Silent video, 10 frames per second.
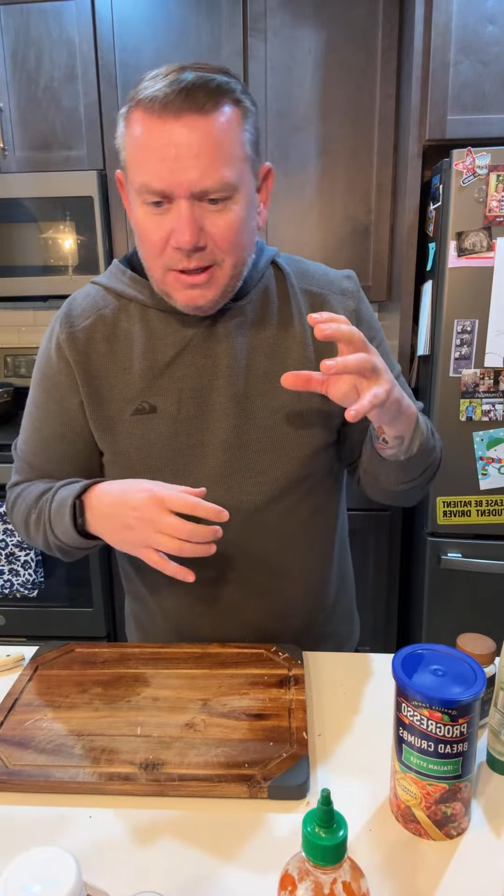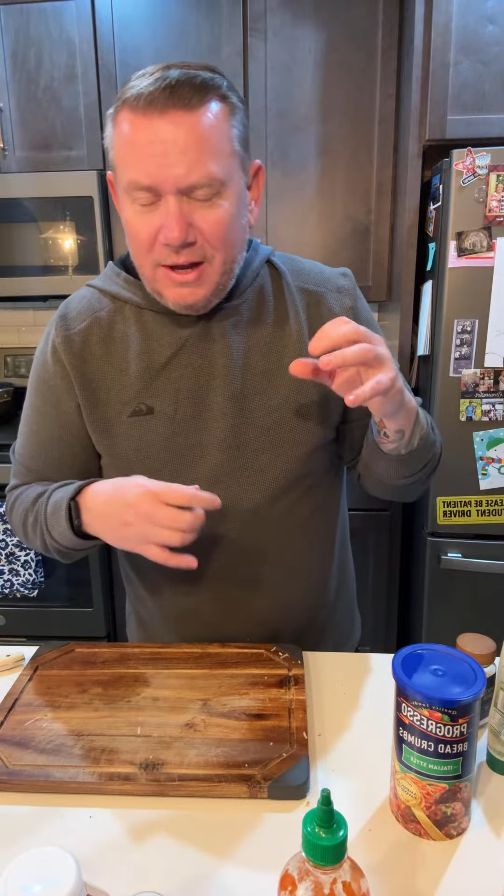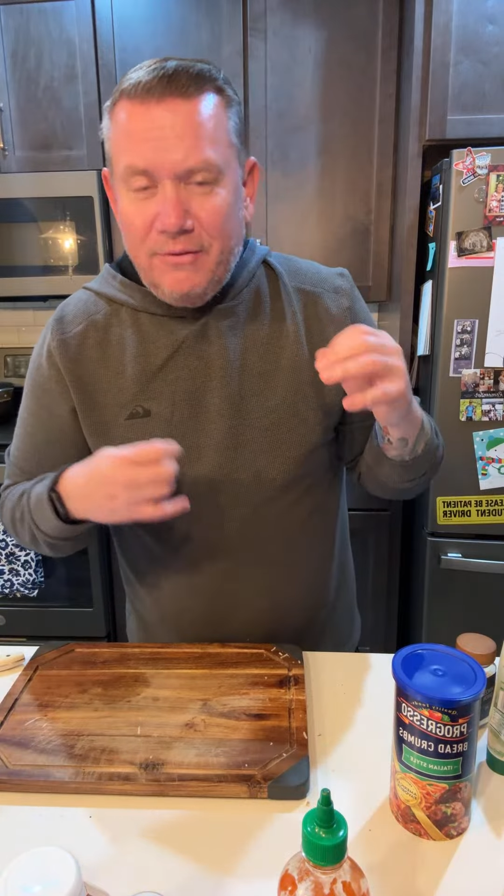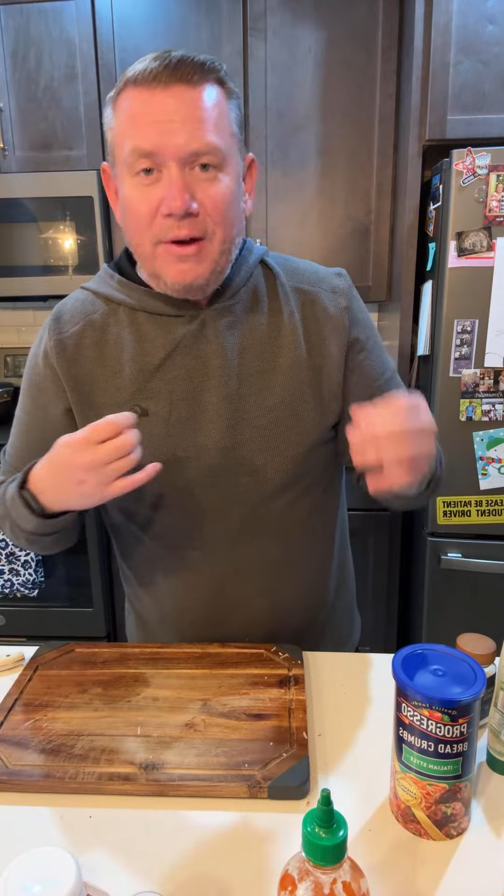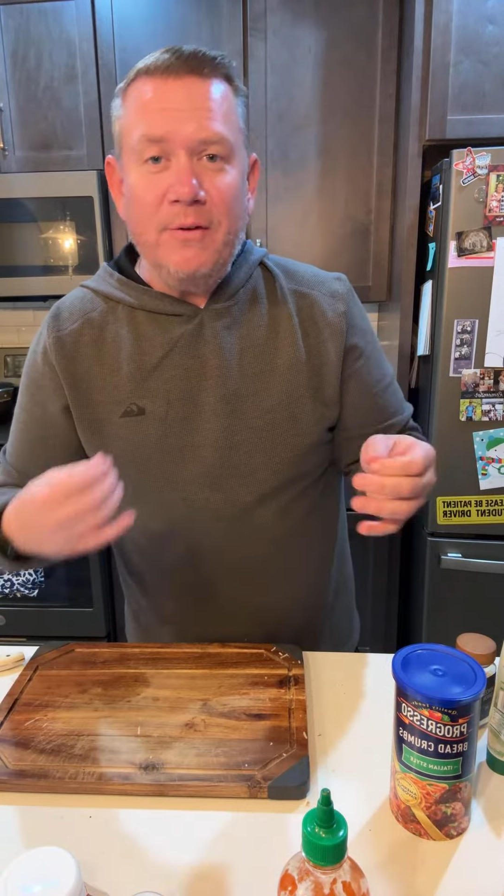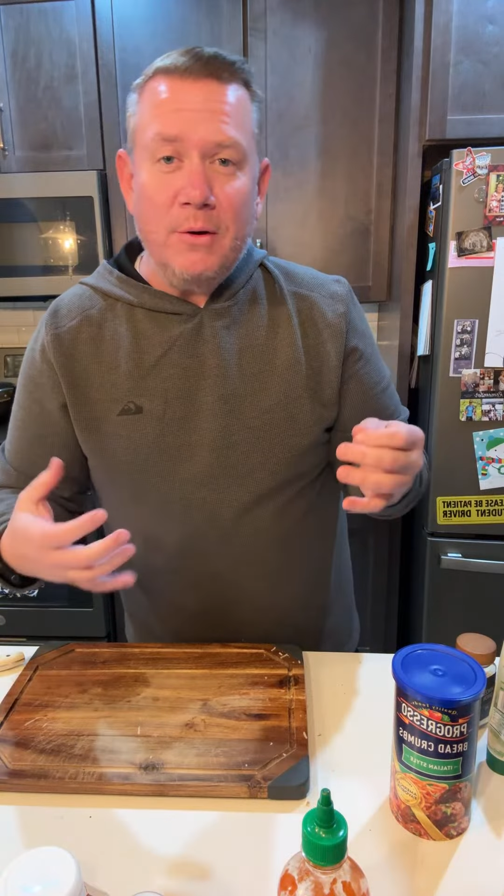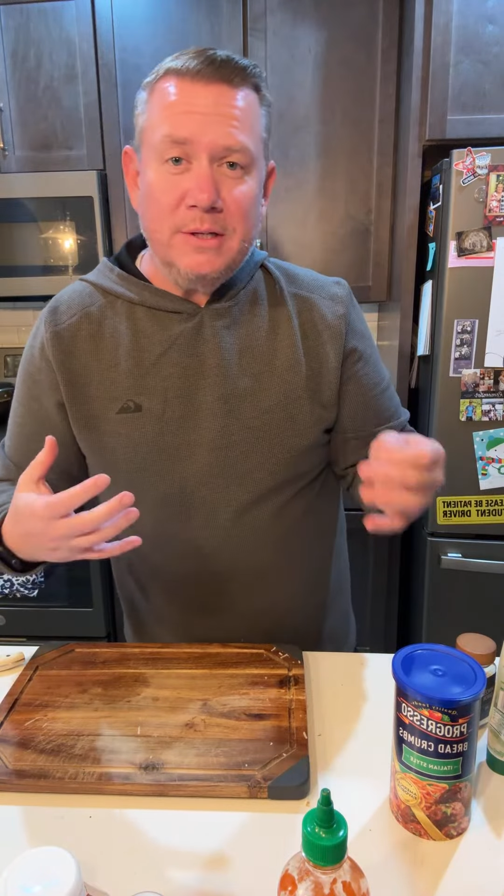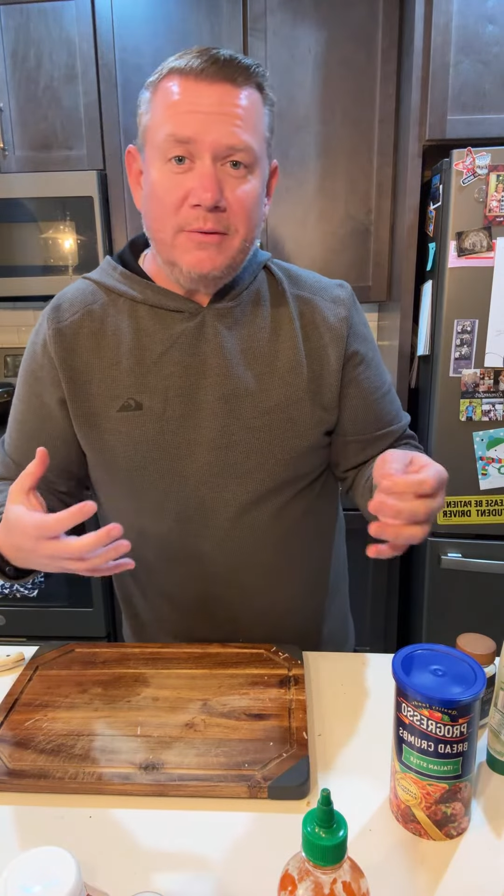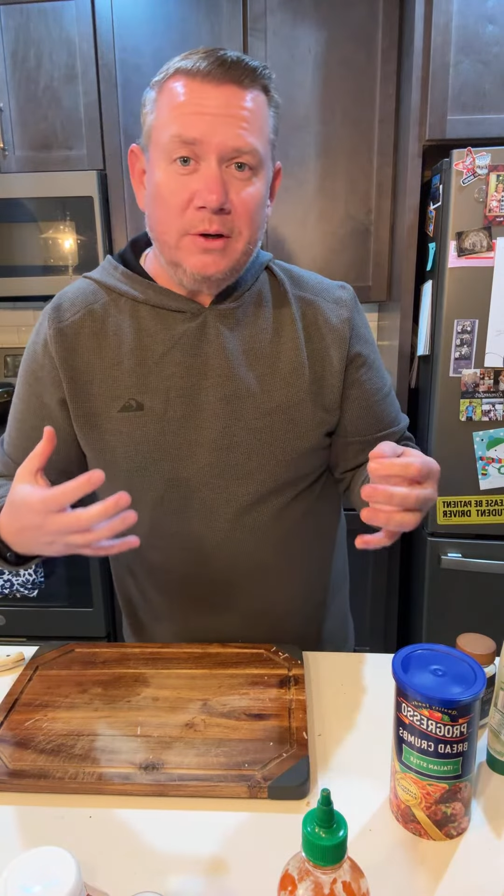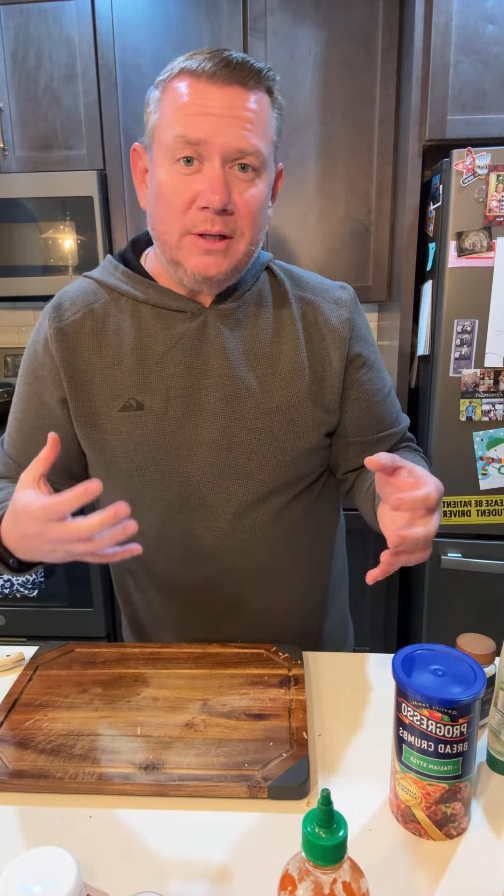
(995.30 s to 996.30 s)
If I was
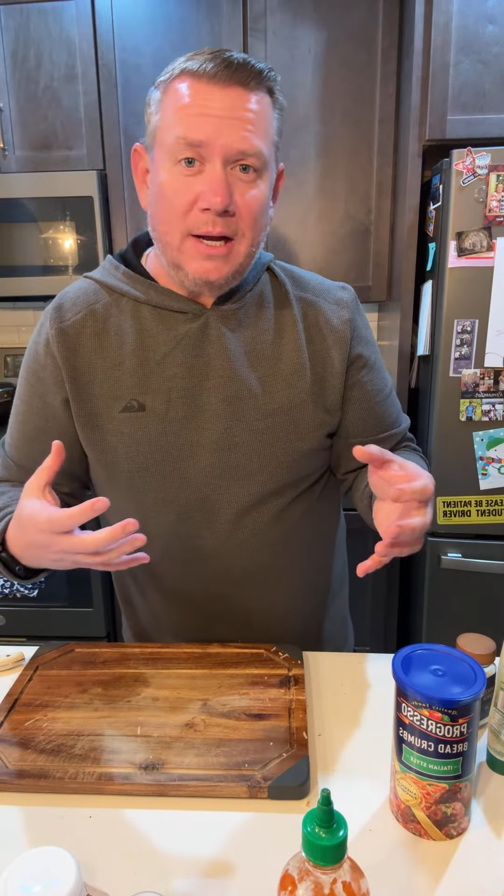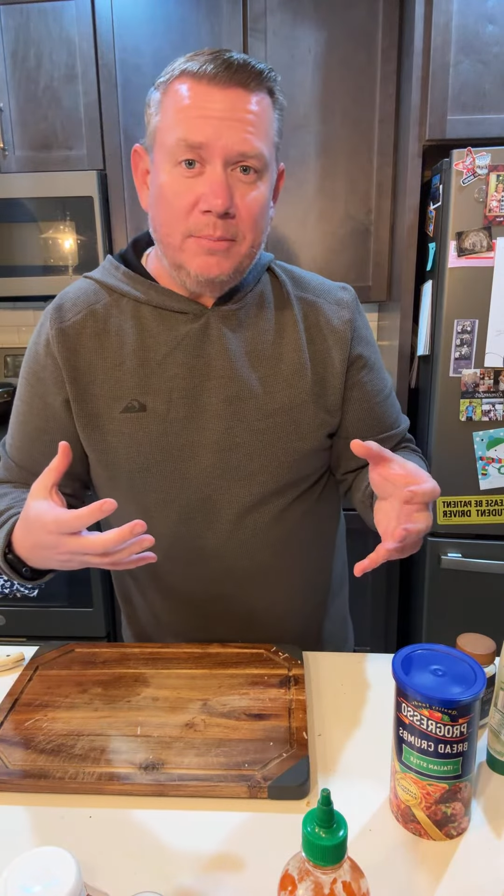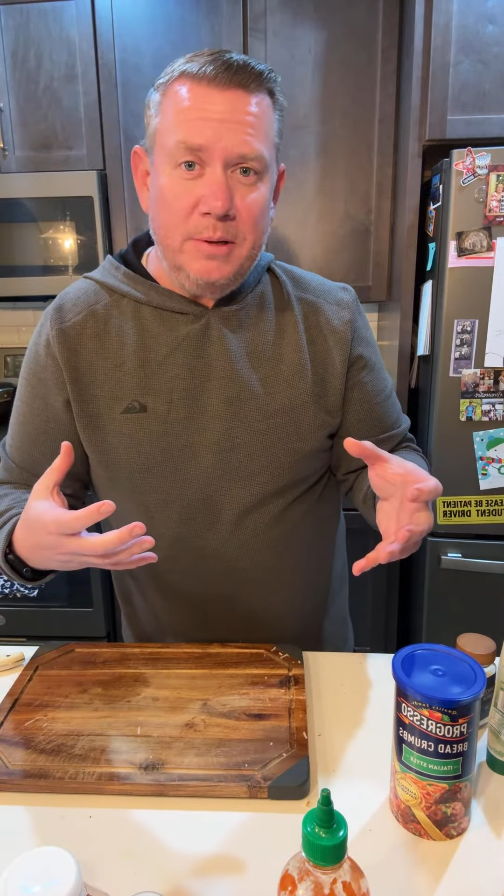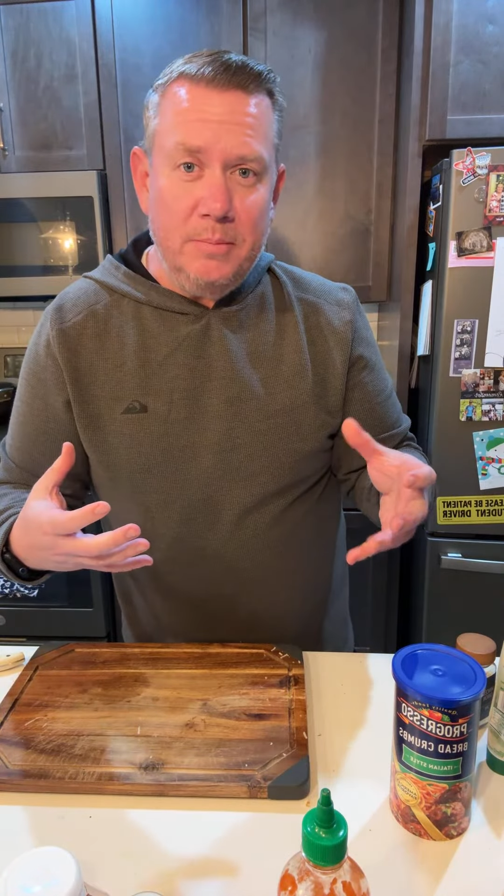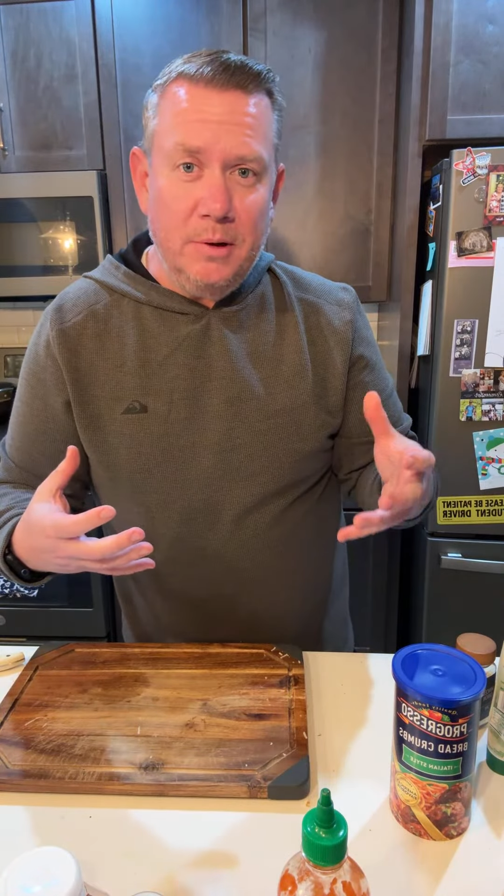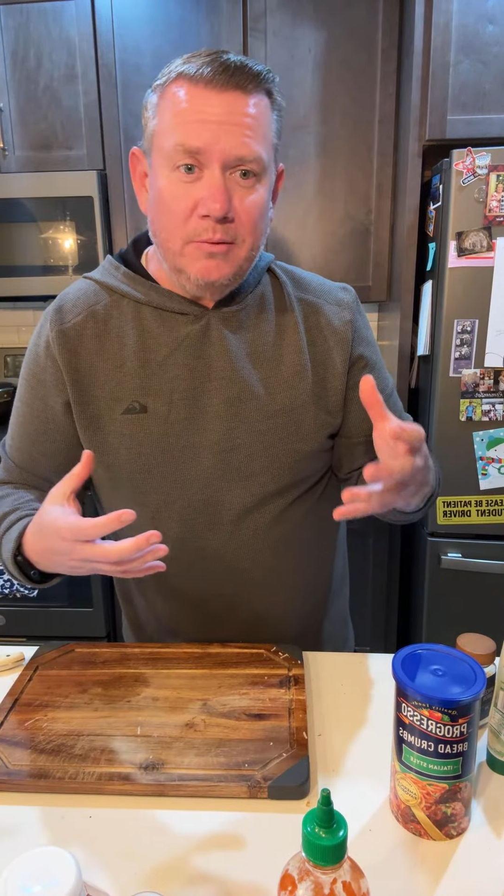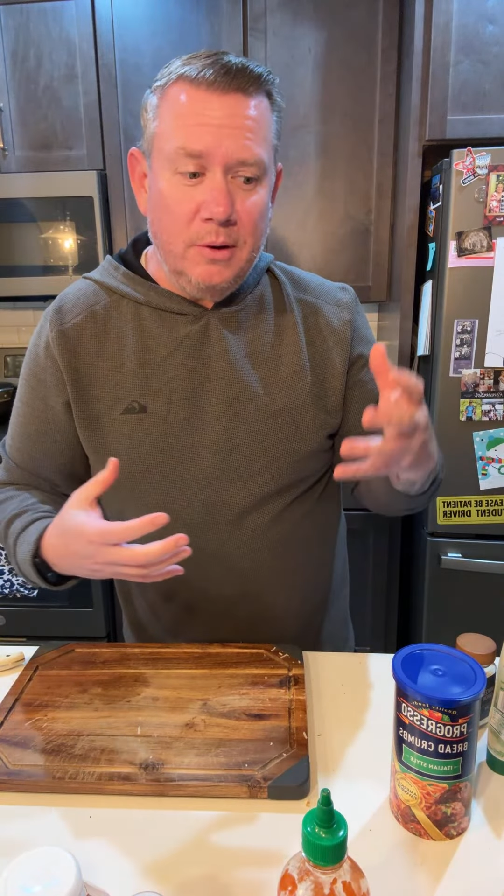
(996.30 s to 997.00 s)
having a lot of people over,